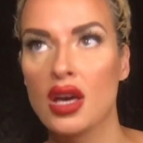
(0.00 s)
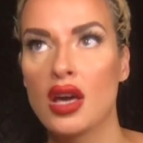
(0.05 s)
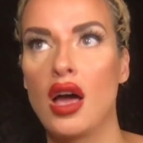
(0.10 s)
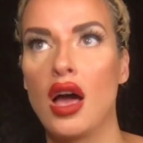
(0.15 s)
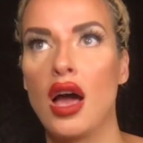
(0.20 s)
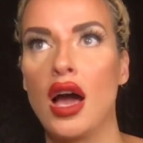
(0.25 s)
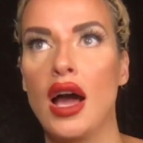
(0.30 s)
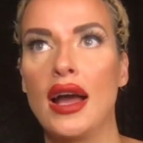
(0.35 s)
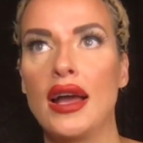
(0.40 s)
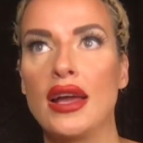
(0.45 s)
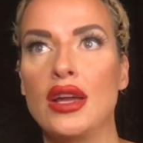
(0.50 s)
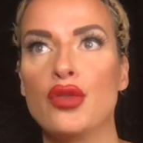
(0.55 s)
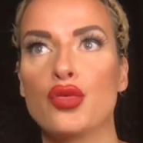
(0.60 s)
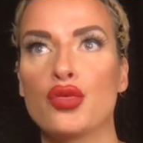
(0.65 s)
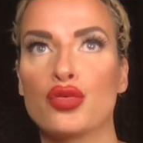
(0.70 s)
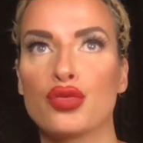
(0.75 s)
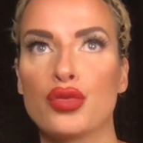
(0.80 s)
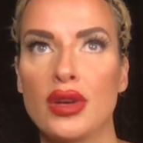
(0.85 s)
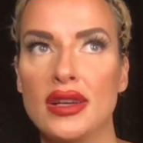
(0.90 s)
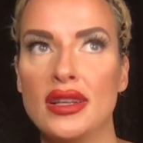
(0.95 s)
I
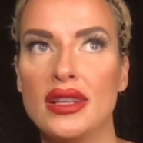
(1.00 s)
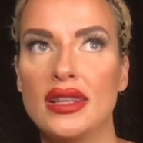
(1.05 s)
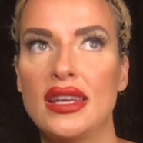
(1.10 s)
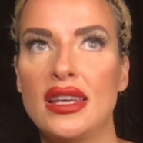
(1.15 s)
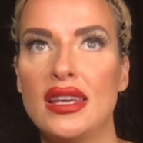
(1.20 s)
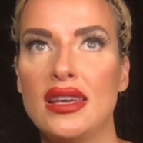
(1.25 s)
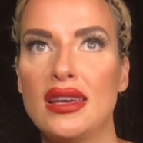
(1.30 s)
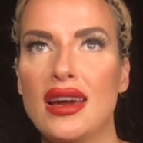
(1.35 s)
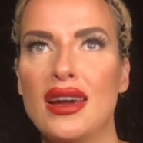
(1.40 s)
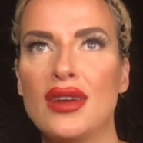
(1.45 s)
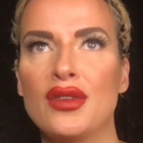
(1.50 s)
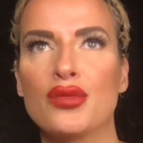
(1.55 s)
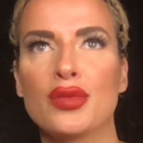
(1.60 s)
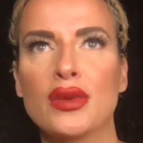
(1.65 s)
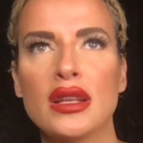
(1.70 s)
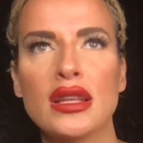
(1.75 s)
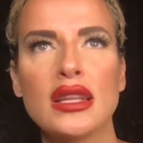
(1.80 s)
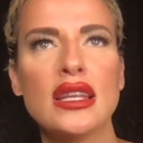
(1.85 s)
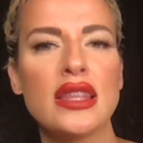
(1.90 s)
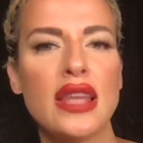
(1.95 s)

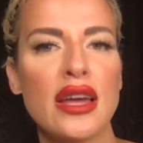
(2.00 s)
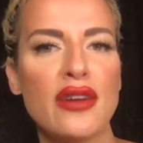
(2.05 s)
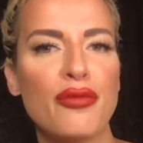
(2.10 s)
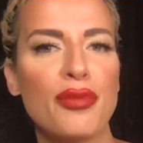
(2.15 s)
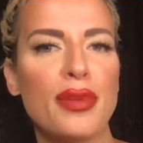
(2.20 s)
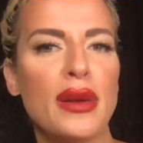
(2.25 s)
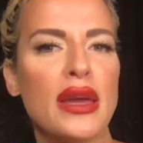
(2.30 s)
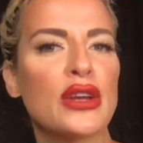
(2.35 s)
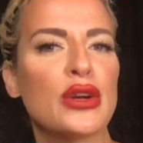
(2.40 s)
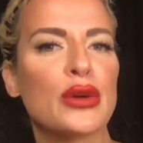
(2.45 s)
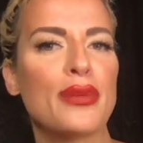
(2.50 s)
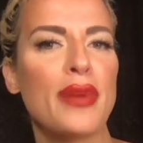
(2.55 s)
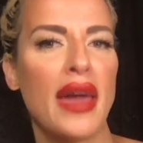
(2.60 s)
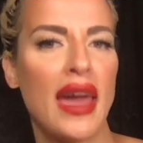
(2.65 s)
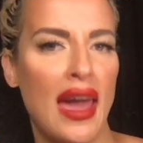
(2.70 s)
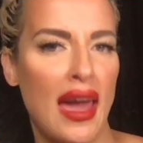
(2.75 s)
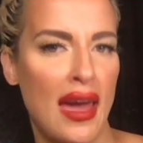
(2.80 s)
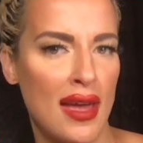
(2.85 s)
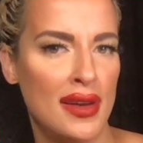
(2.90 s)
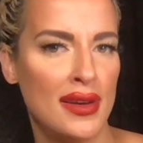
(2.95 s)
really love Peter
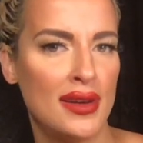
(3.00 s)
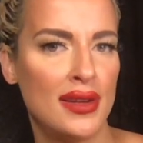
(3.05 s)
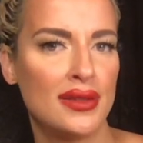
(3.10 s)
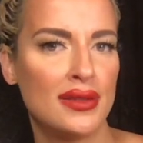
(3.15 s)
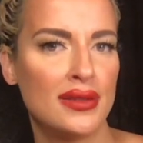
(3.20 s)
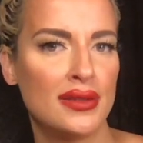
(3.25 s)
Pan.